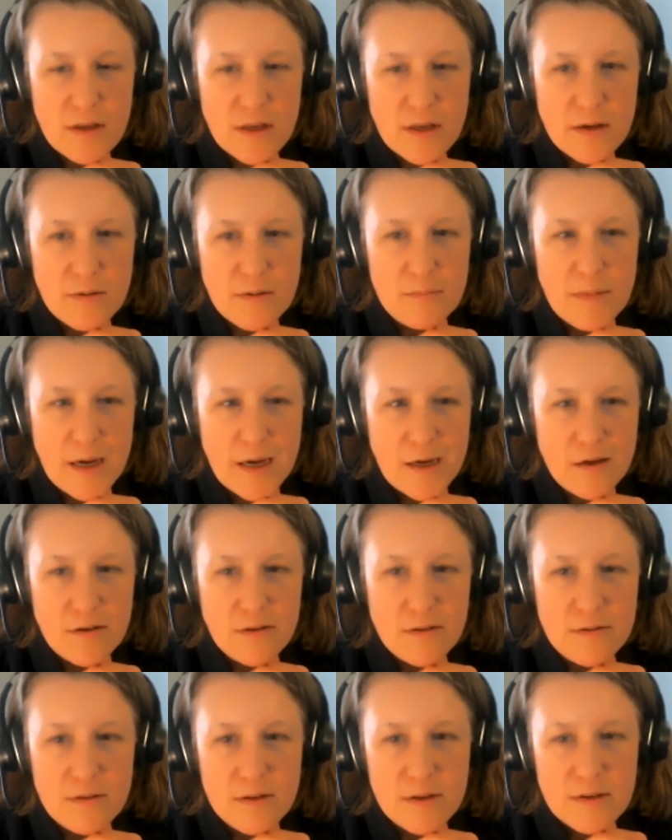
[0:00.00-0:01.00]
like a
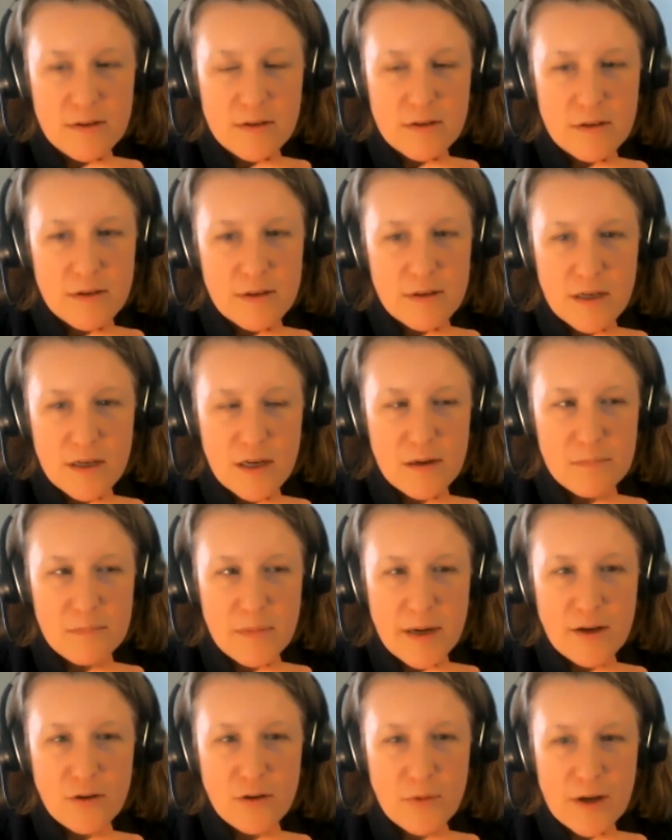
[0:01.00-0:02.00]
mild
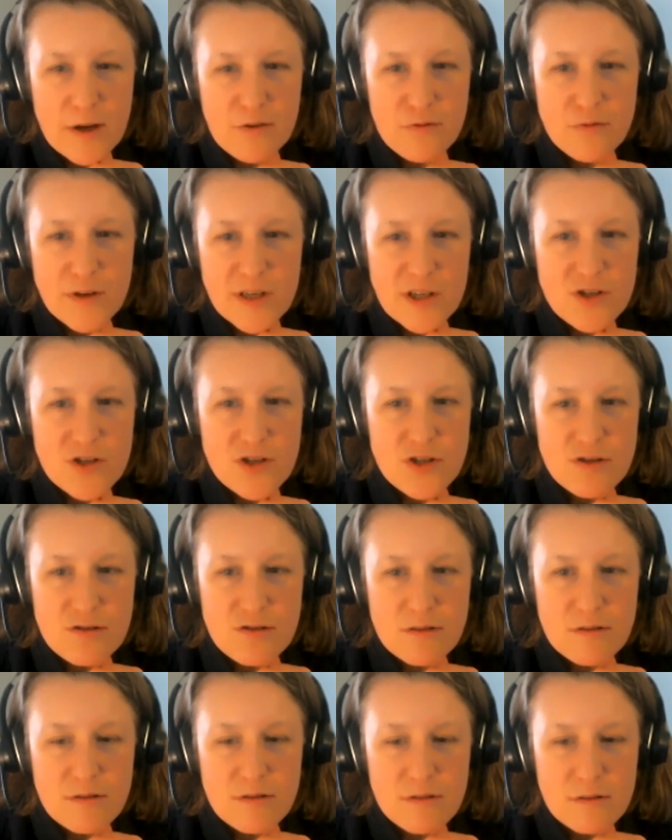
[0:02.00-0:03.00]
white fish.